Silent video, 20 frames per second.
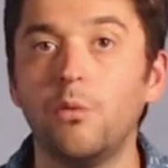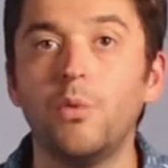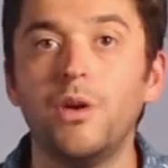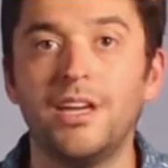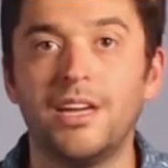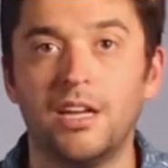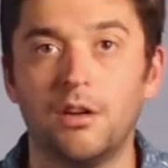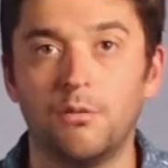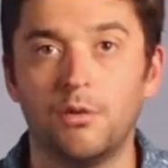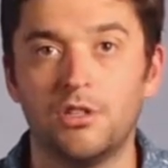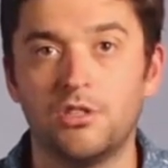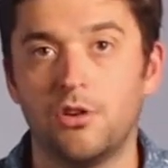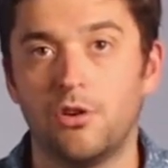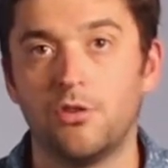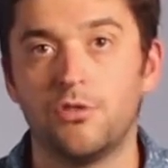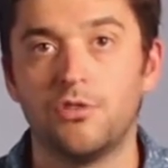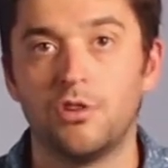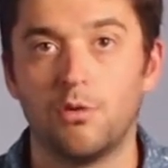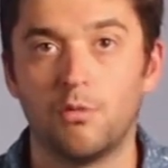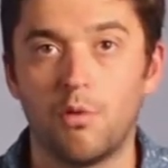we can
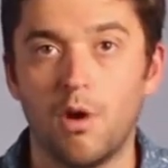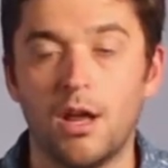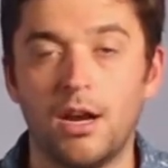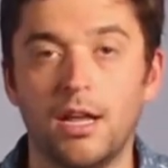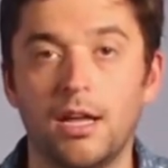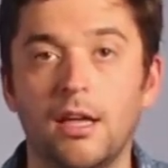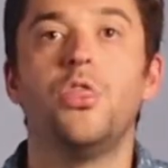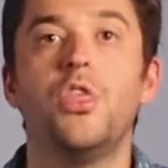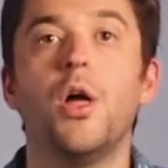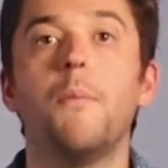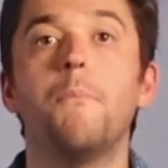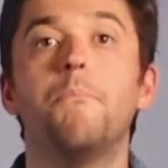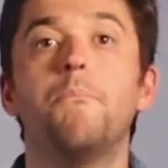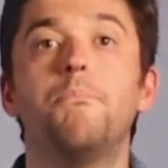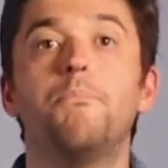return to running. The